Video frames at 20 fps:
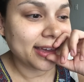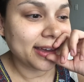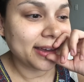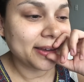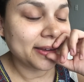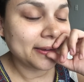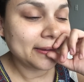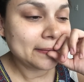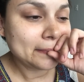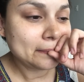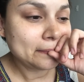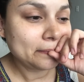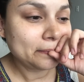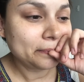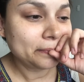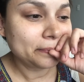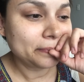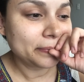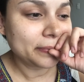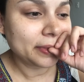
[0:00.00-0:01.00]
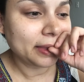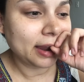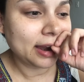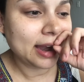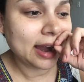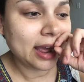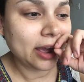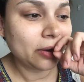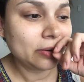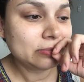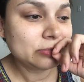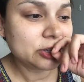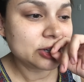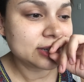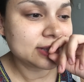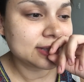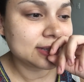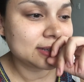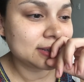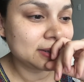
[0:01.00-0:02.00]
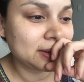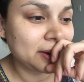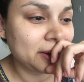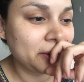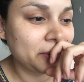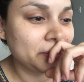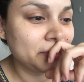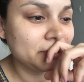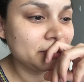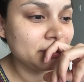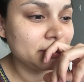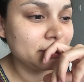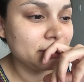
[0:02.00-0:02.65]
And now I'm just, you know,